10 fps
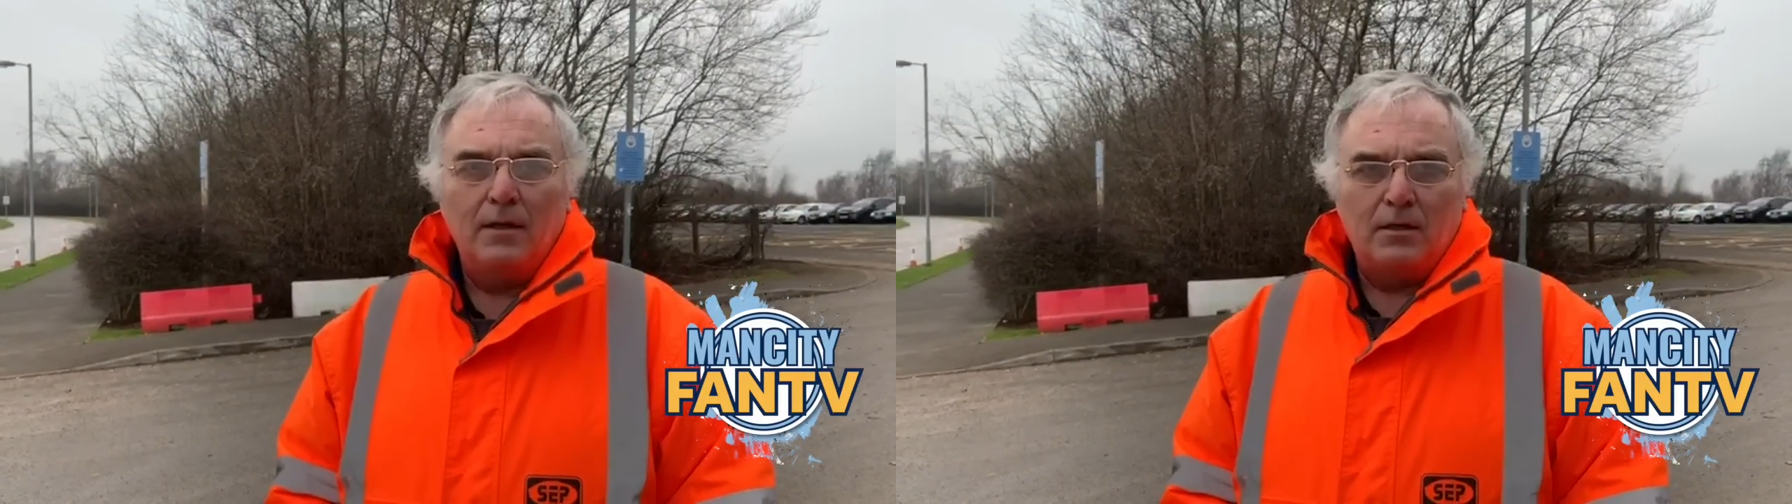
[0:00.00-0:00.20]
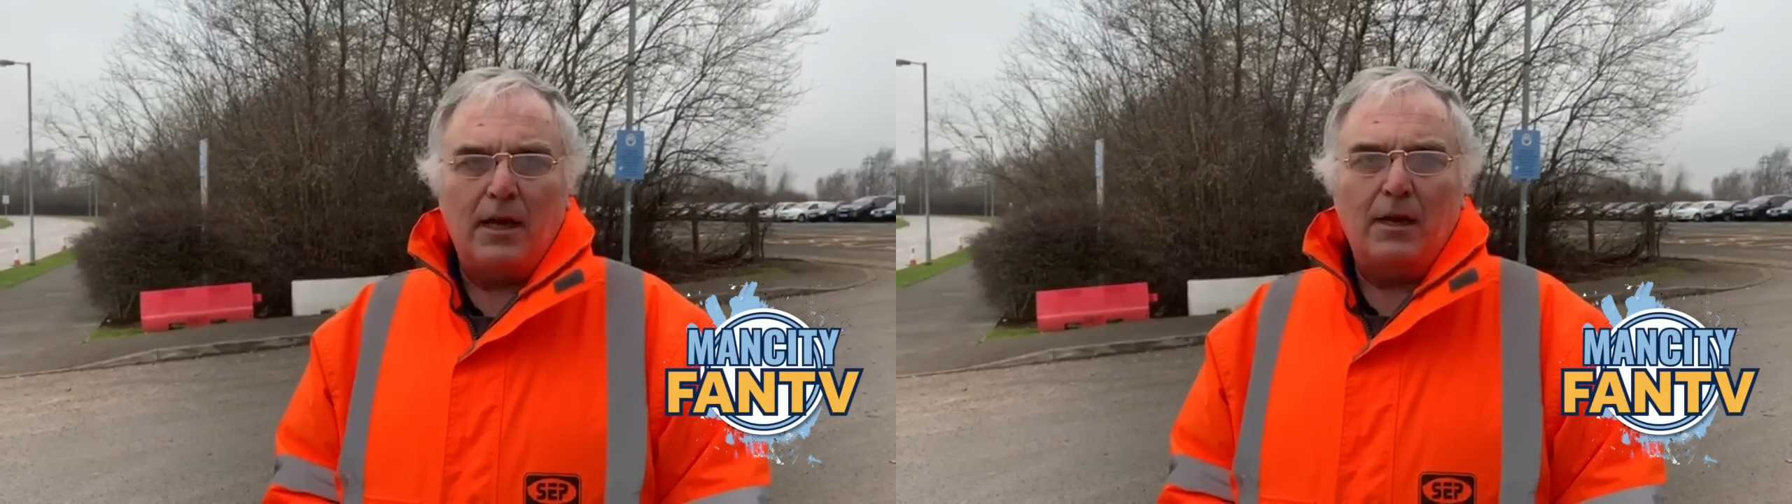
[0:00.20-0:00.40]

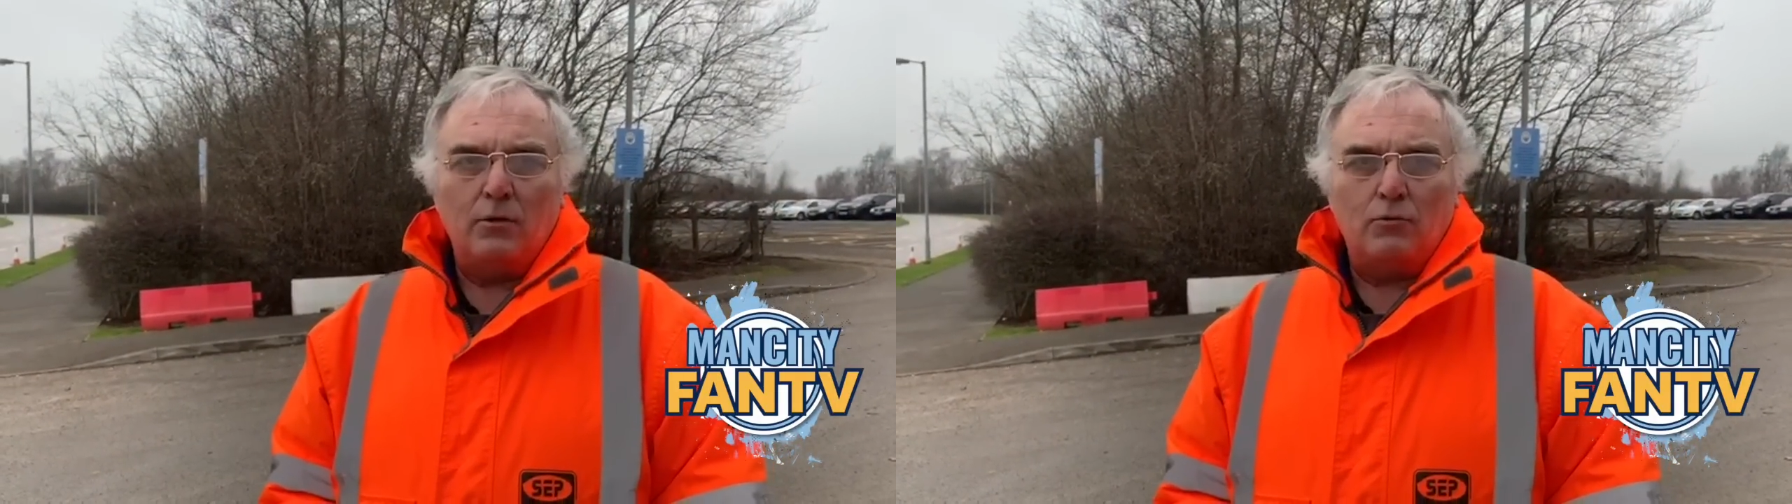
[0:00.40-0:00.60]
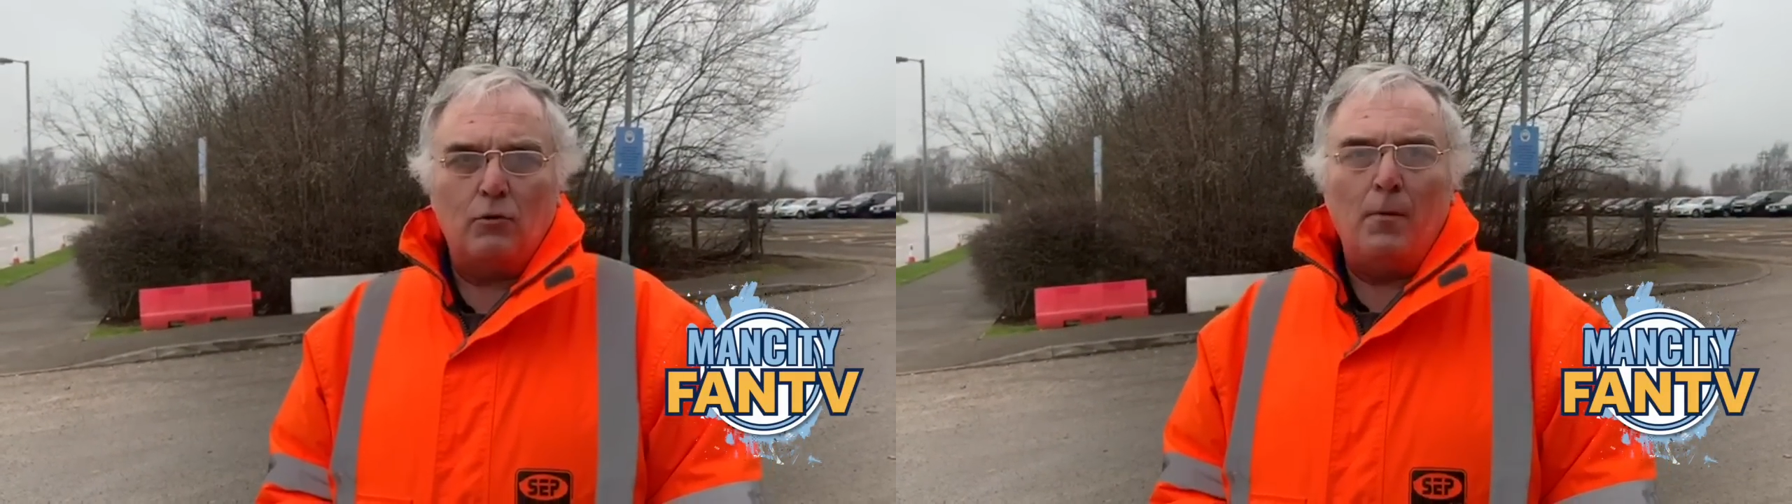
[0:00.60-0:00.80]
seeing
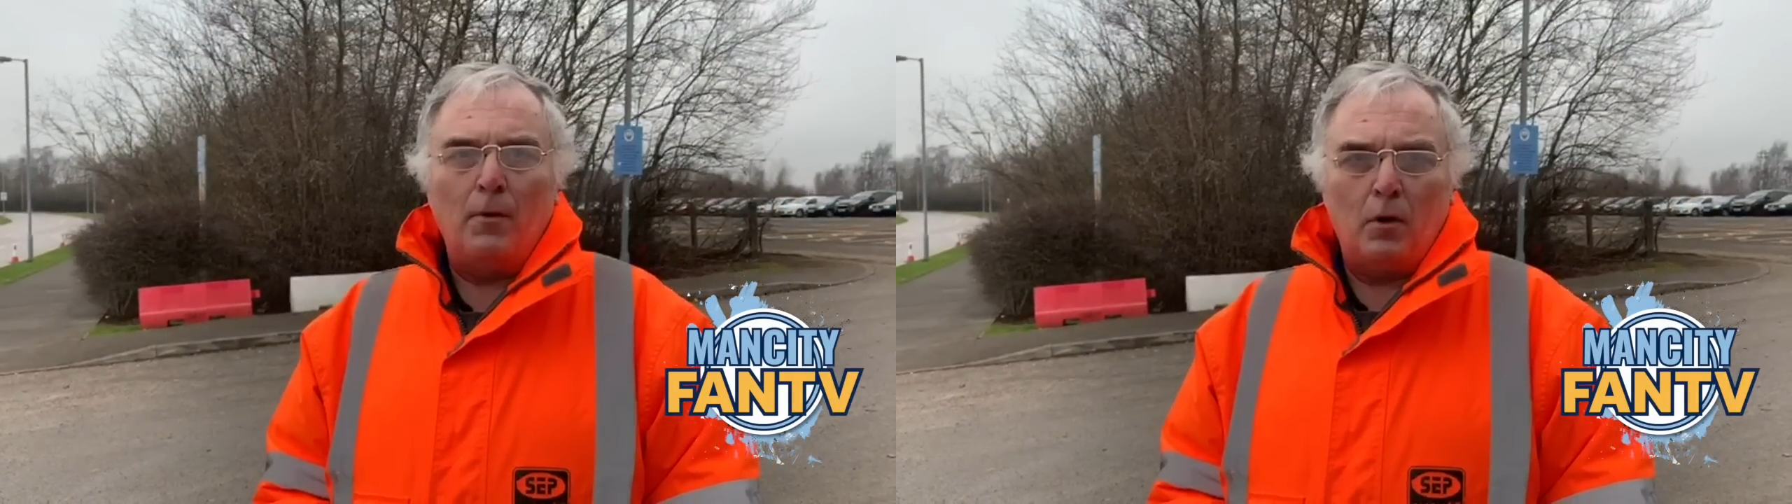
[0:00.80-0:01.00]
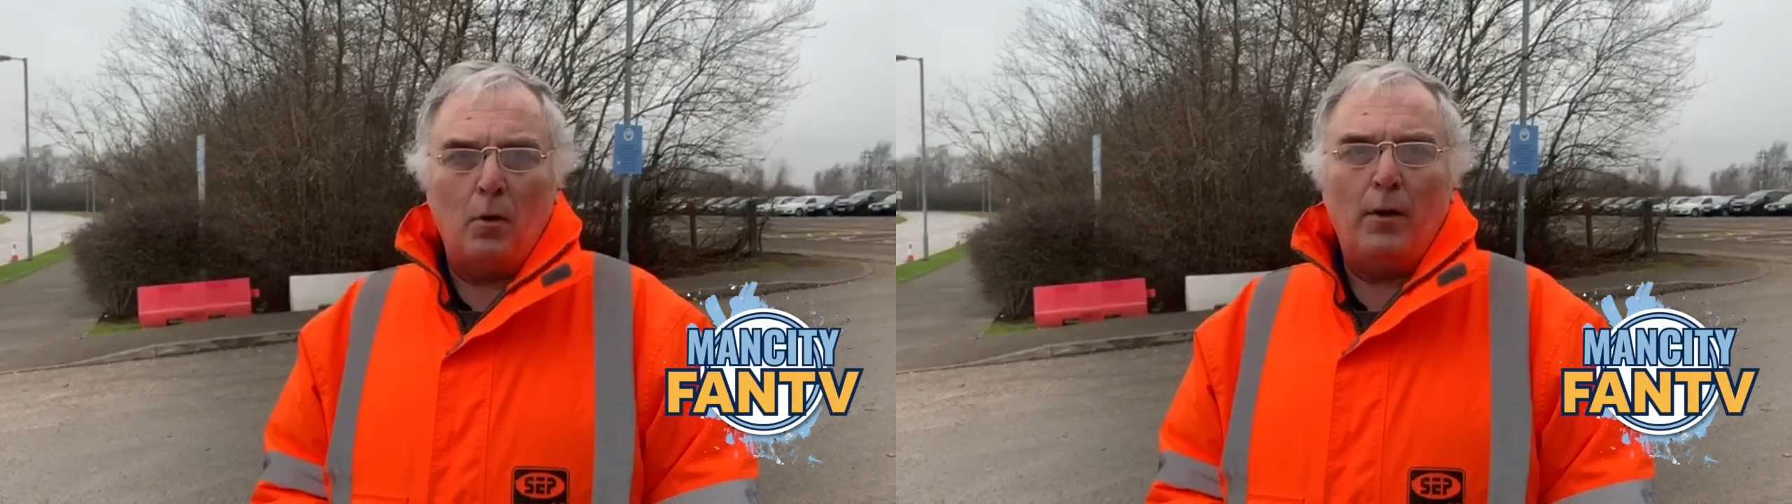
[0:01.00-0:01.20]
us
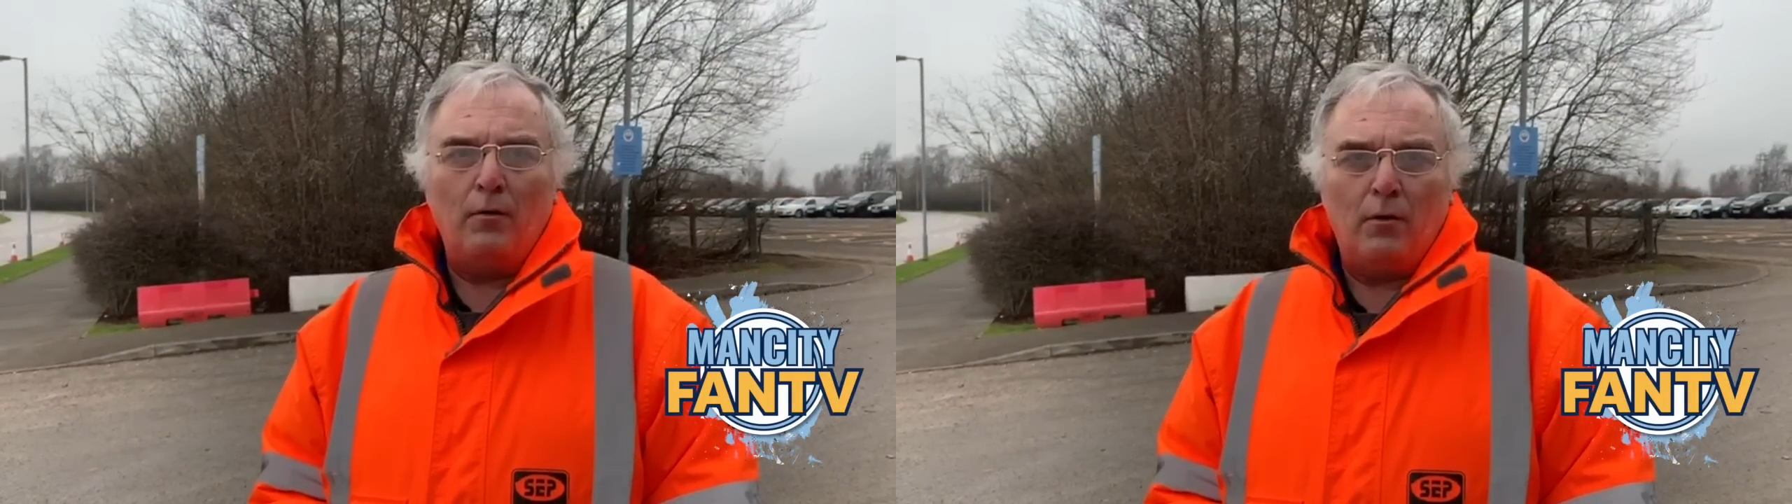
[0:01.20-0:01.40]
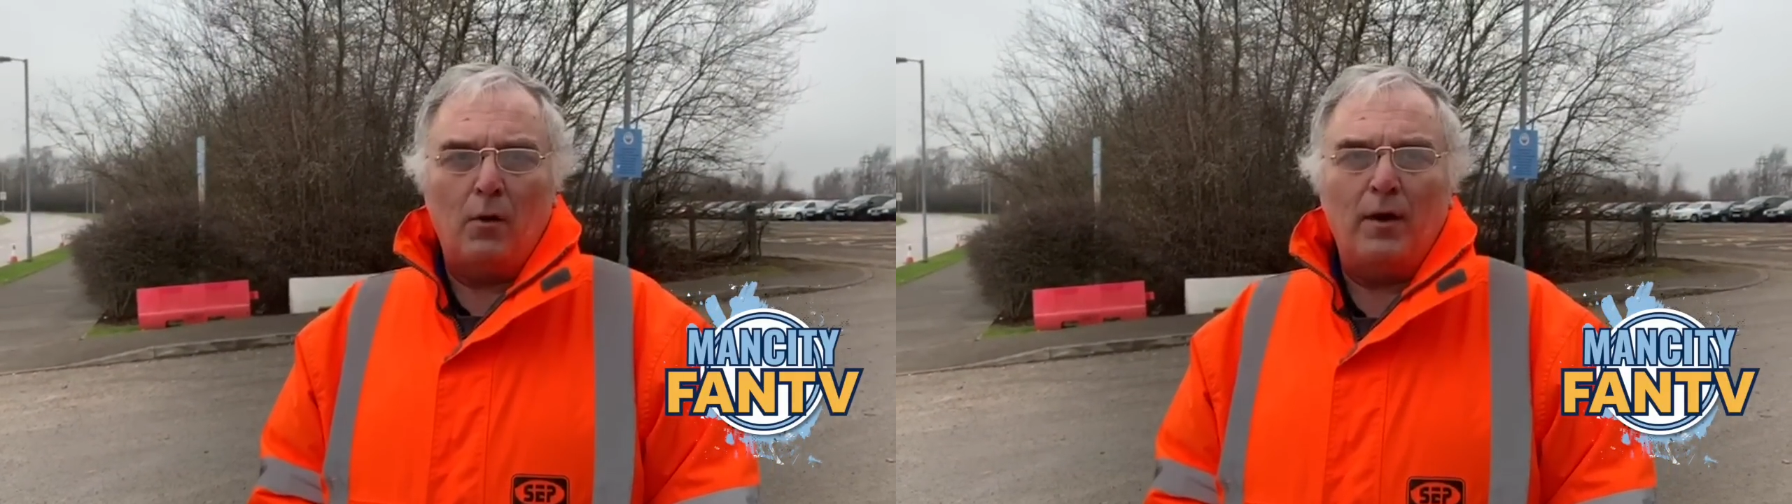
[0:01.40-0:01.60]

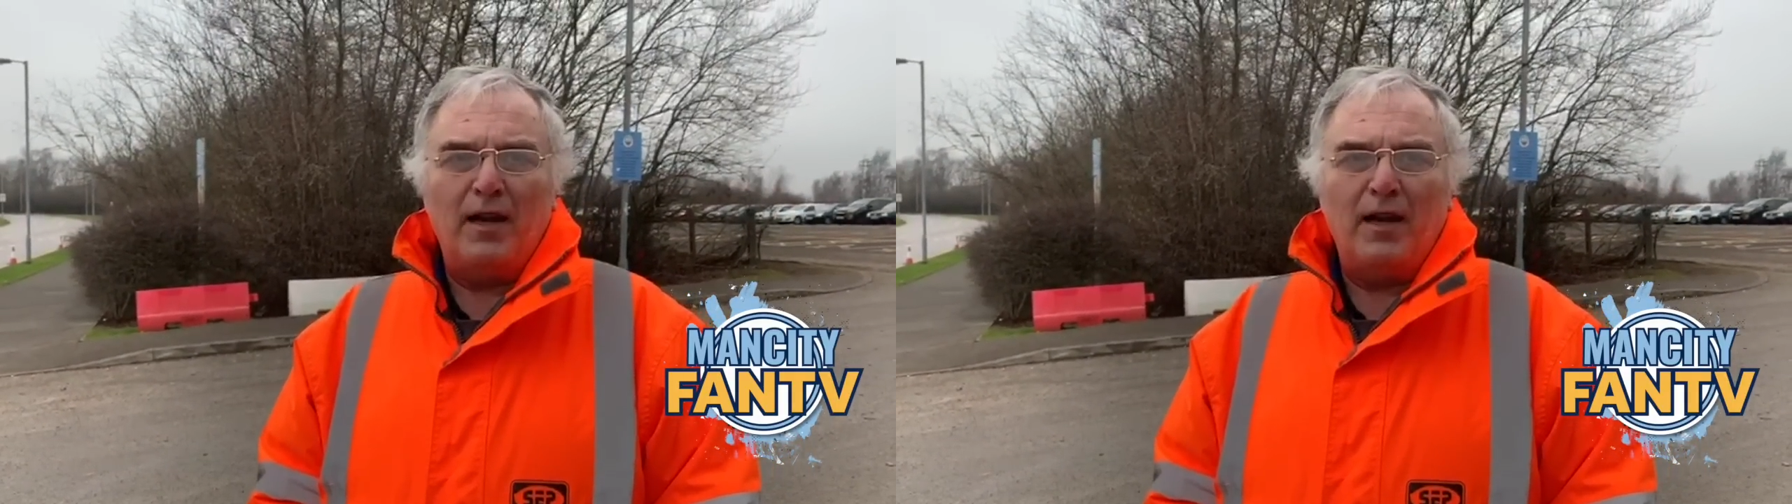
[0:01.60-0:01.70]
going